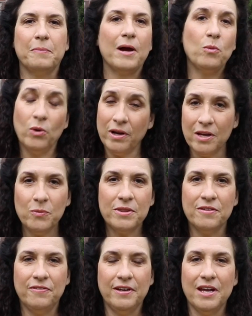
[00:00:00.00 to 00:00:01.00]
By working
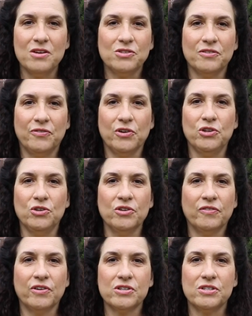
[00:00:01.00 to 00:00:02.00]
with the videos at
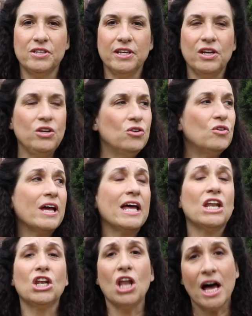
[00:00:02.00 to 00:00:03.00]
Virt-University, you'll
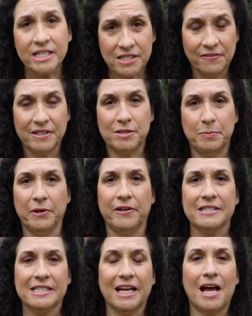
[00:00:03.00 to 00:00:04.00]
get lots of
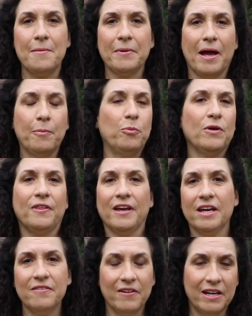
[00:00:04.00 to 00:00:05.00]
experience in coming up with
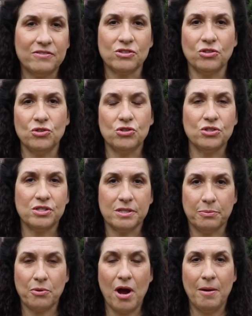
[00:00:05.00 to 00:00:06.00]
innovative solutions to
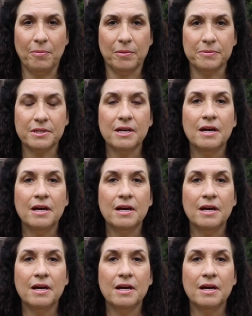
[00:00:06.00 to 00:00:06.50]
problems.